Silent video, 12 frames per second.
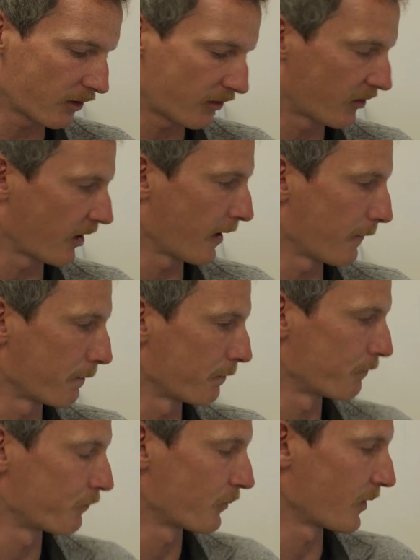the same
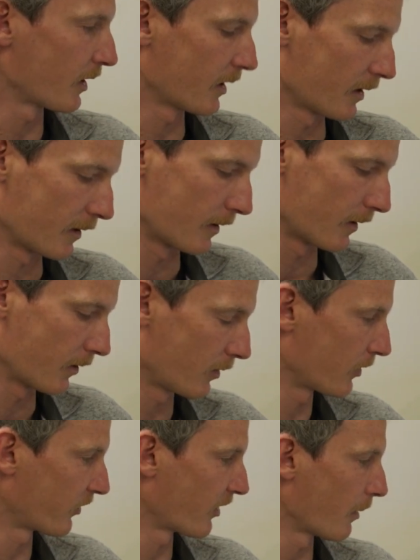
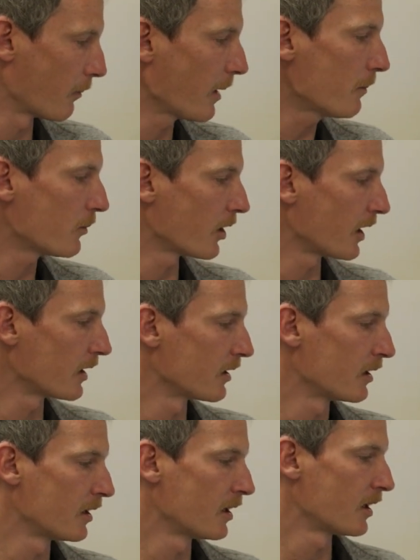membrane
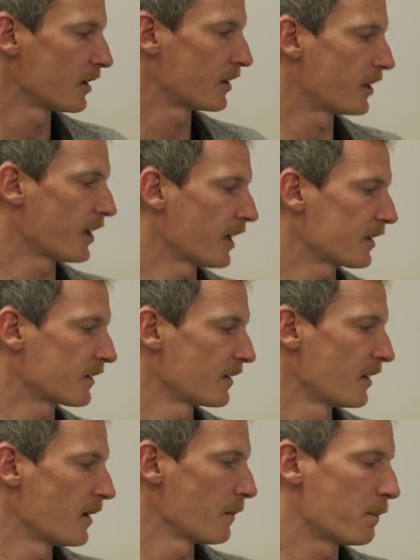that
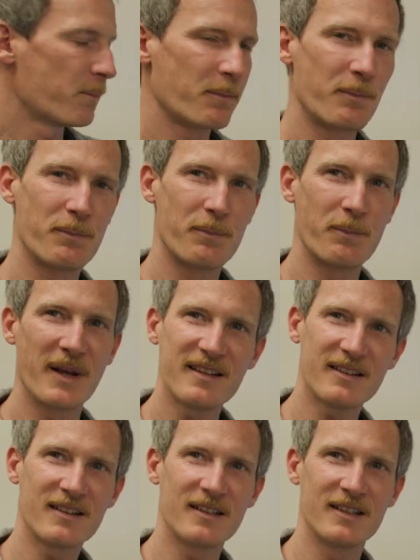
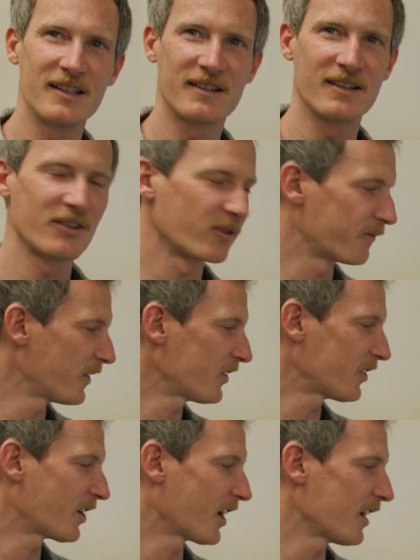basically it's a
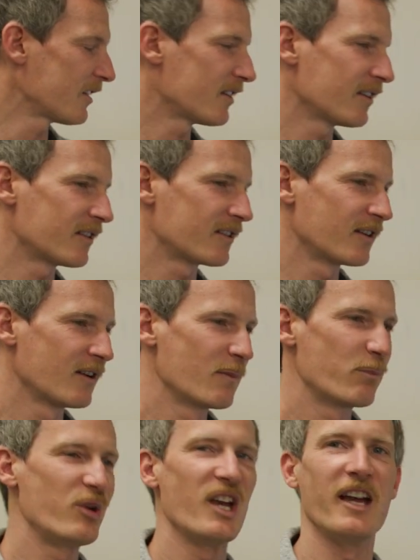sophisticated
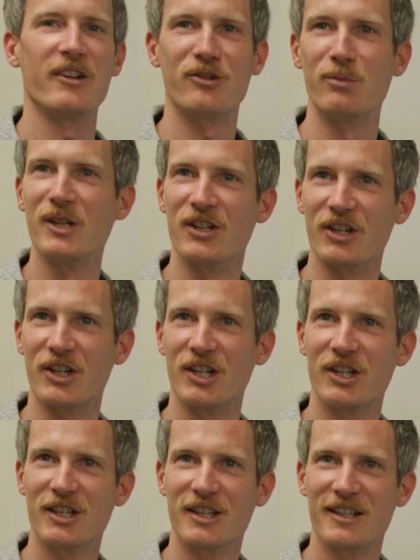pH meter.
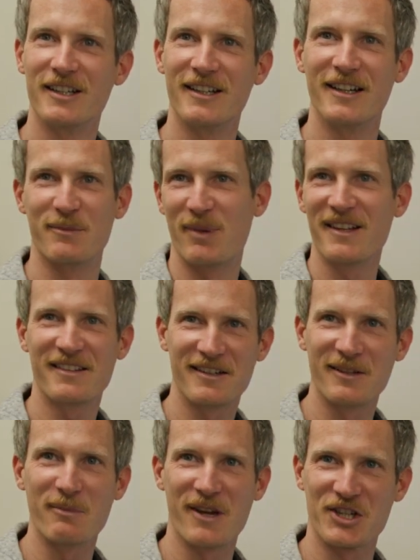It
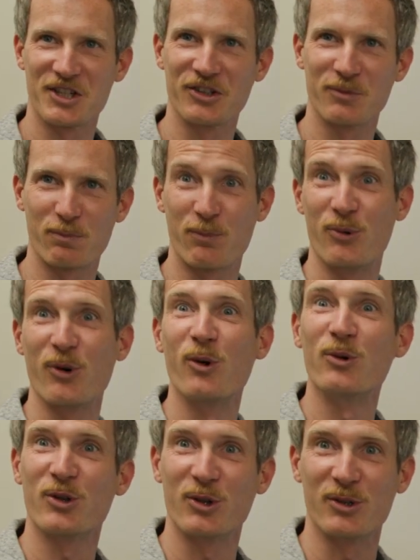basically measures
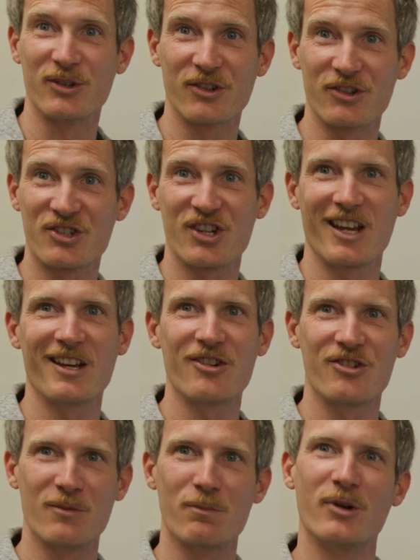protons,
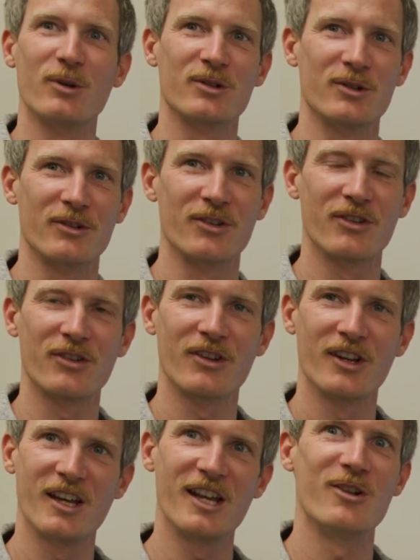change in protons
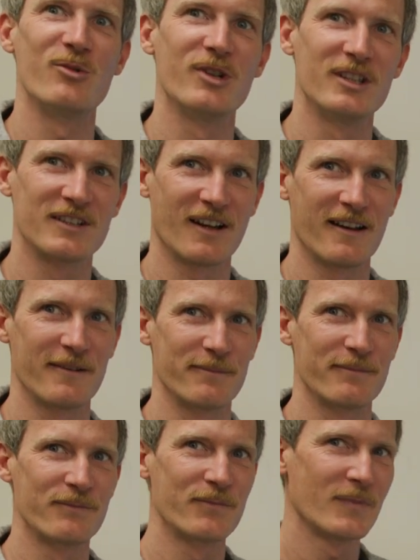in real time.
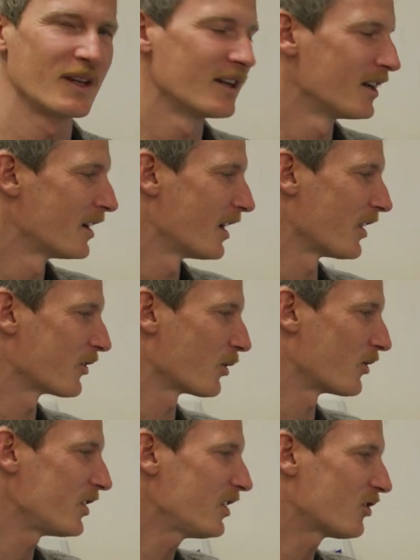And so
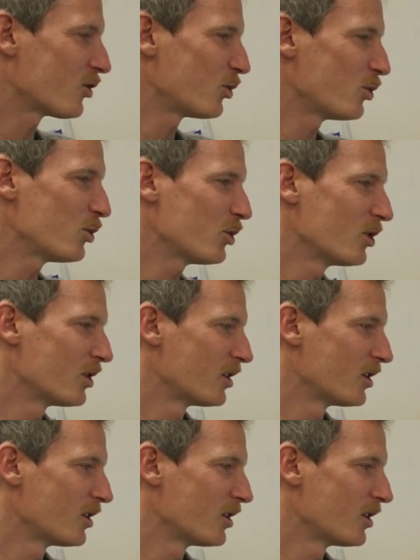these two